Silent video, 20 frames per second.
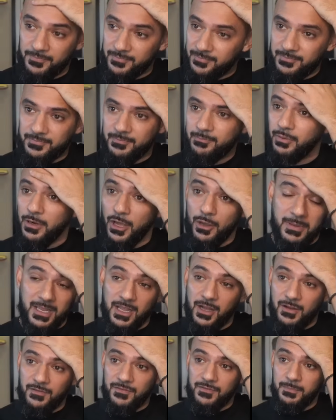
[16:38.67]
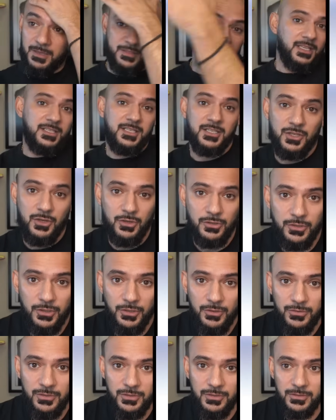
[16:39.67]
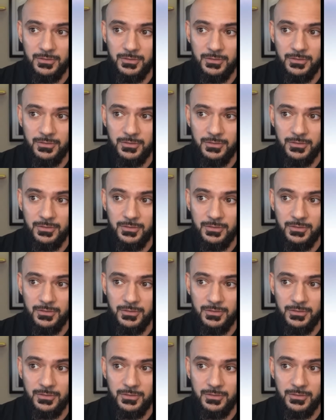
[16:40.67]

blow me off. But this is good news.